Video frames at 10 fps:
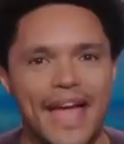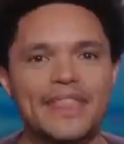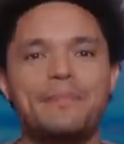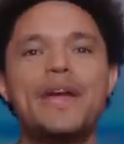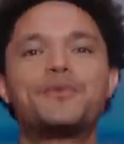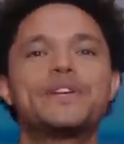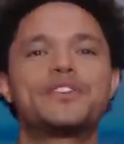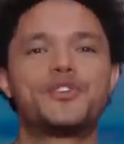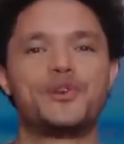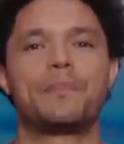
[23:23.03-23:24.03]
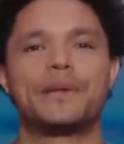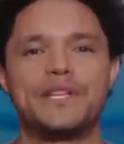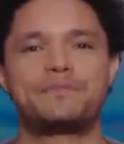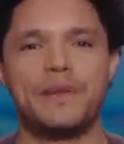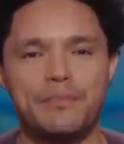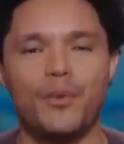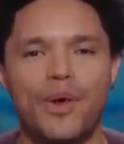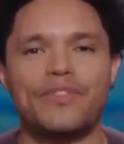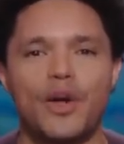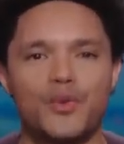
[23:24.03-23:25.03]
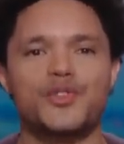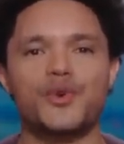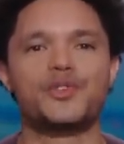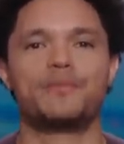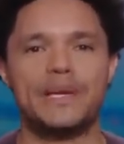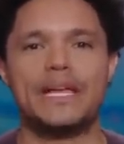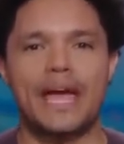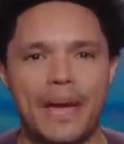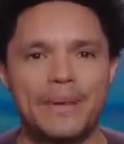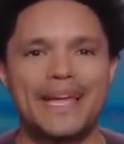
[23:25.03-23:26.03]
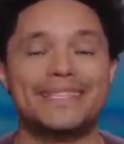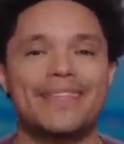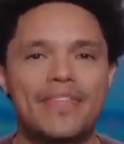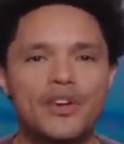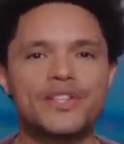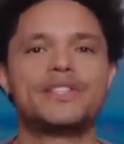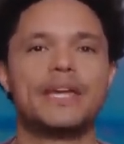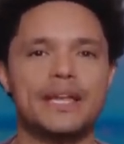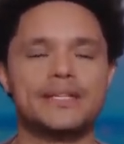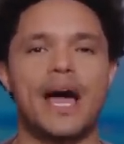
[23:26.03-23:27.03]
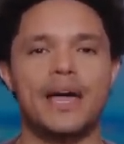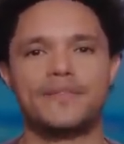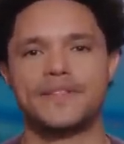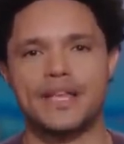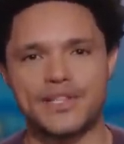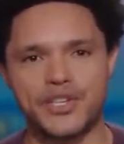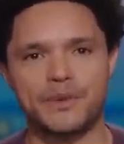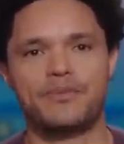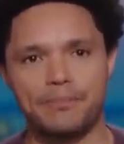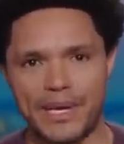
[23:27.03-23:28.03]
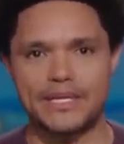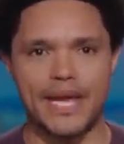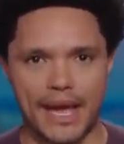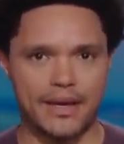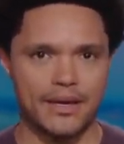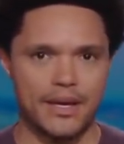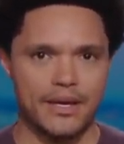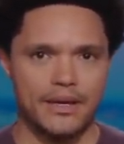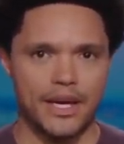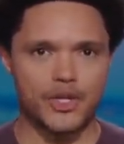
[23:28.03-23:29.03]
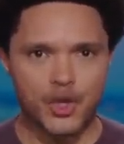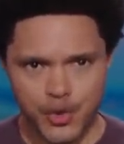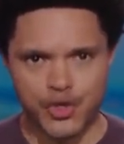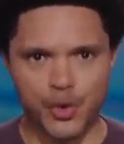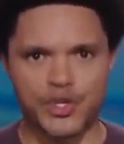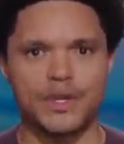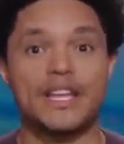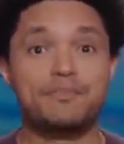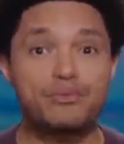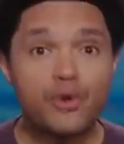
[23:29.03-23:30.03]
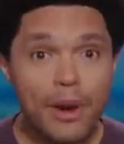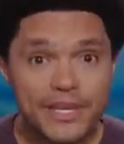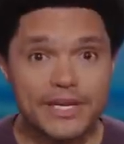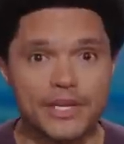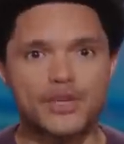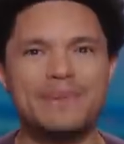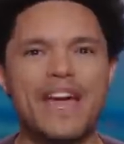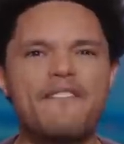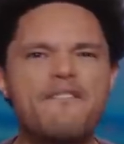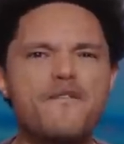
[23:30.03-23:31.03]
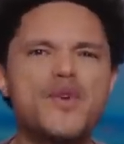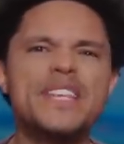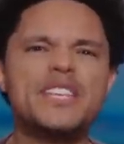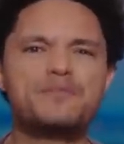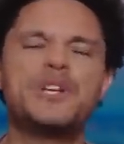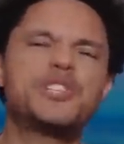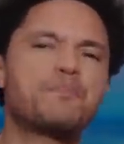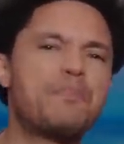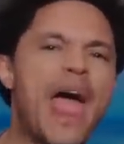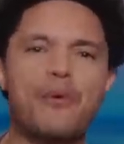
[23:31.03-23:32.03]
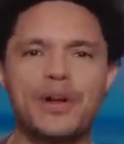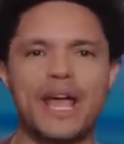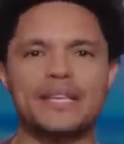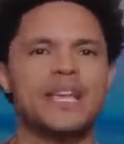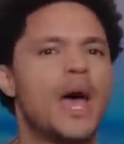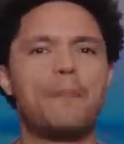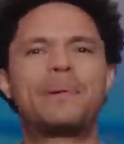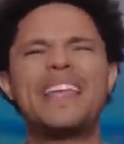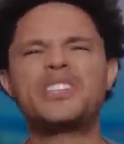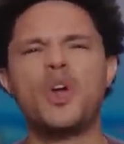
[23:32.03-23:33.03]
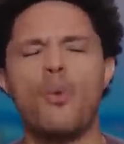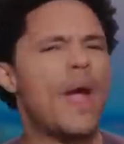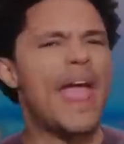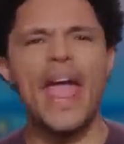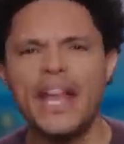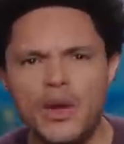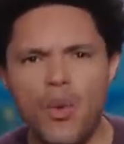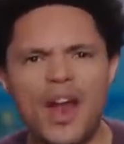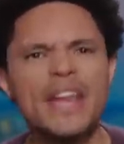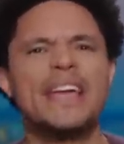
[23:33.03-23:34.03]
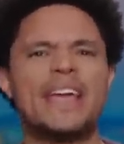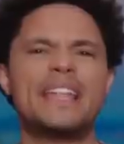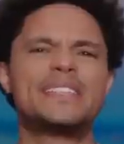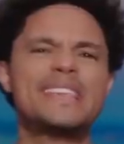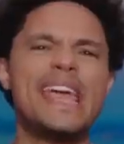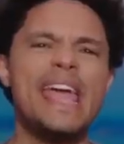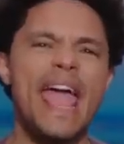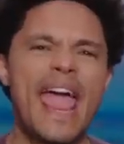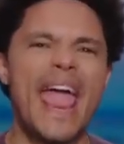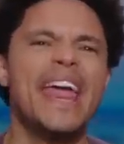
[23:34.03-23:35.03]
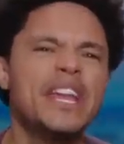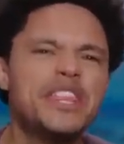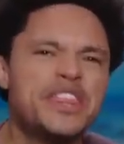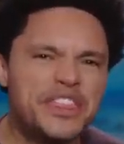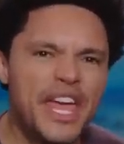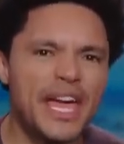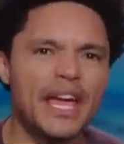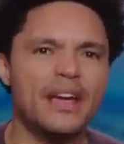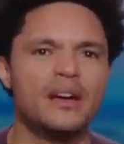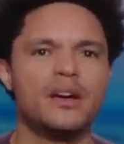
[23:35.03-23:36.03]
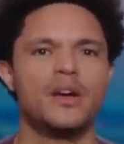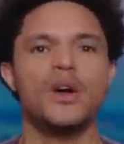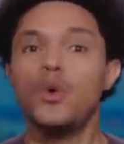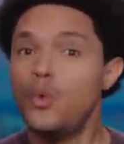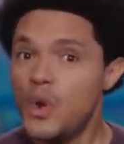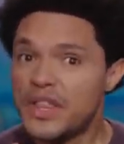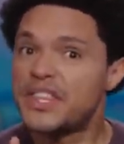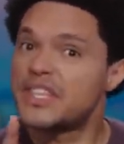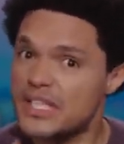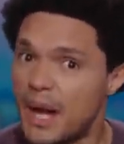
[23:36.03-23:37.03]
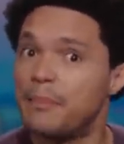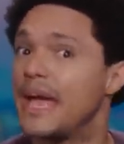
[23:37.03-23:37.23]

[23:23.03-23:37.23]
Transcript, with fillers: And the big reason Trump and his people want their own social media app is that they are sick and tired of censorship from big tech. And Truth Social is promising to be a free speech paradise, a place where anyone can say anything with some